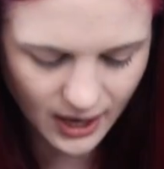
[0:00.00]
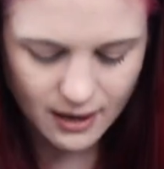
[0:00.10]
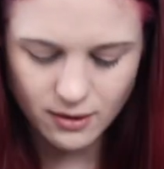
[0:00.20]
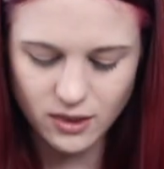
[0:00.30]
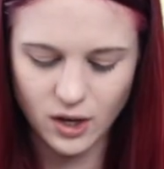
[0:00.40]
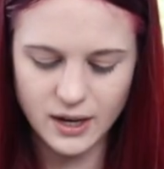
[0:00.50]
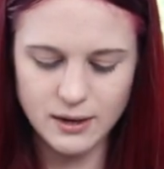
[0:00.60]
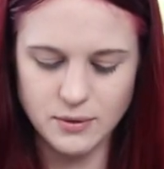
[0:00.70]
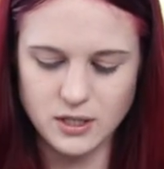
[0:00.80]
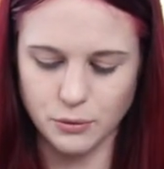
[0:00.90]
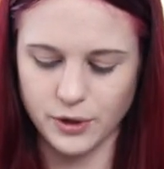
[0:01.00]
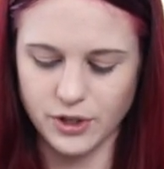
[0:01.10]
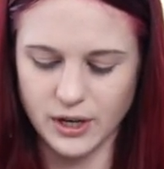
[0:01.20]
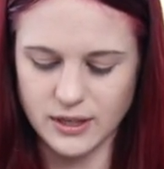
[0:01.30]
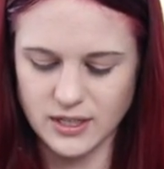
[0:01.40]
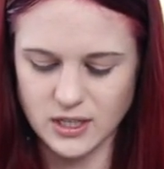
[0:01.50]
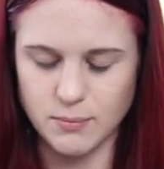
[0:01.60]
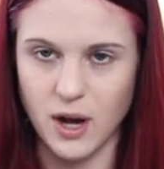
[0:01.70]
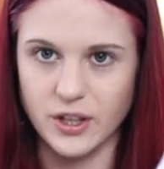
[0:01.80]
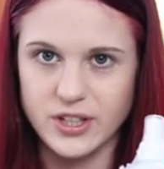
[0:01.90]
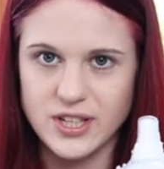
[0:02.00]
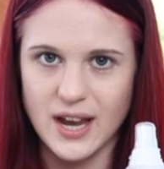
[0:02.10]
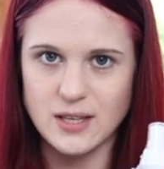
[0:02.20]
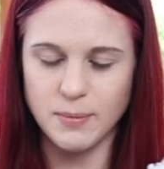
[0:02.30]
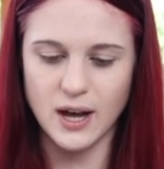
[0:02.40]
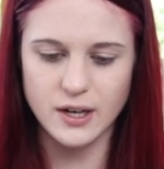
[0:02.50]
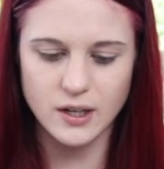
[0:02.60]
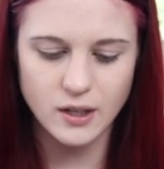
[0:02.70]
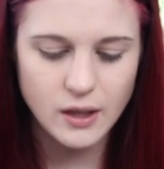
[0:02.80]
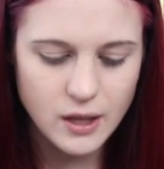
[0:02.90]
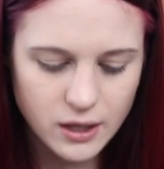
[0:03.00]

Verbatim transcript: I thought I was ordering the smaller size bottle,